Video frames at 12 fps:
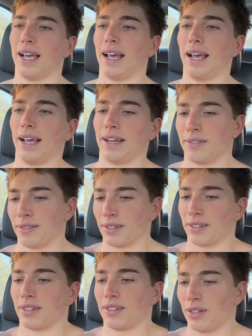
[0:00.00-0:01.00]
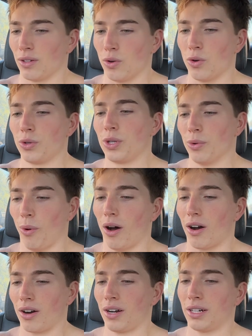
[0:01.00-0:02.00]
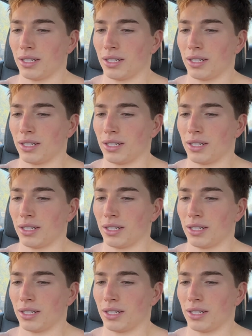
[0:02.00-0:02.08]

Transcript: And who you are